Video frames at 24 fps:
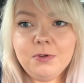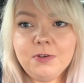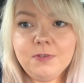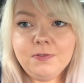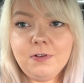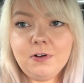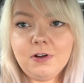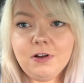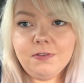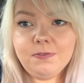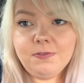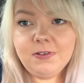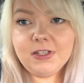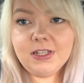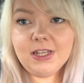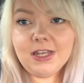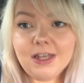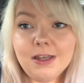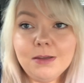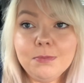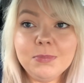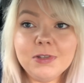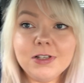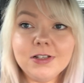before I
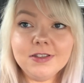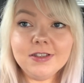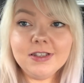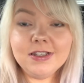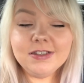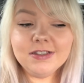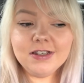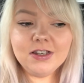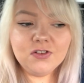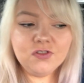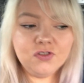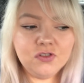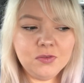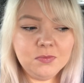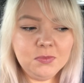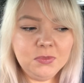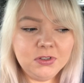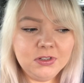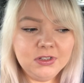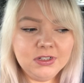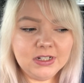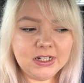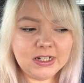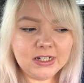forget, because it's actually
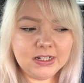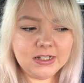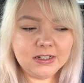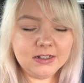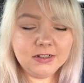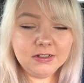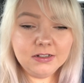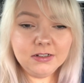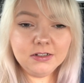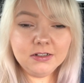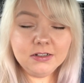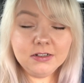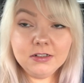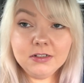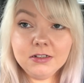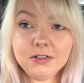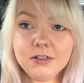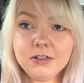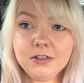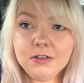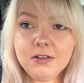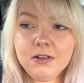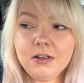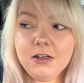Monday.
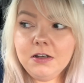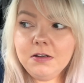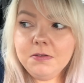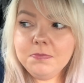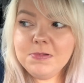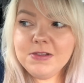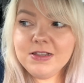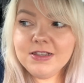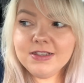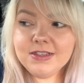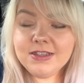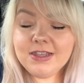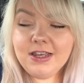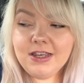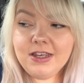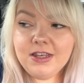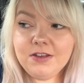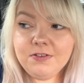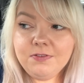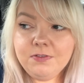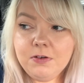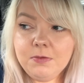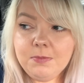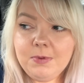I've been sat
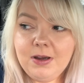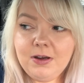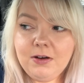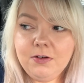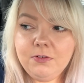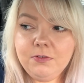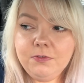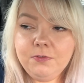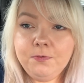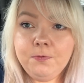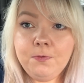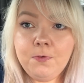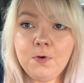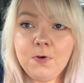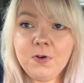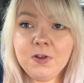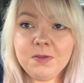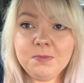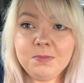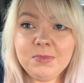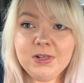here for about 40